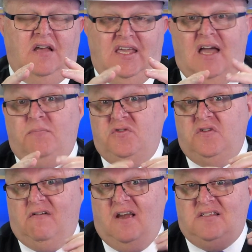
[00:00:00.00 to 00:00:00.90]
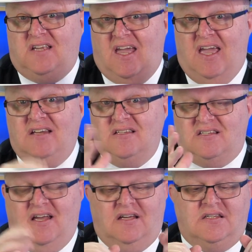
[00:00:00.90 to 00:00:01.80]
again, between grades K to
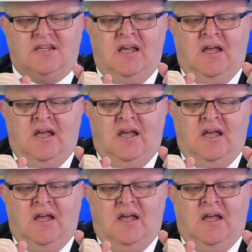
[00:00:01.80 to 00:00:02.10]
6,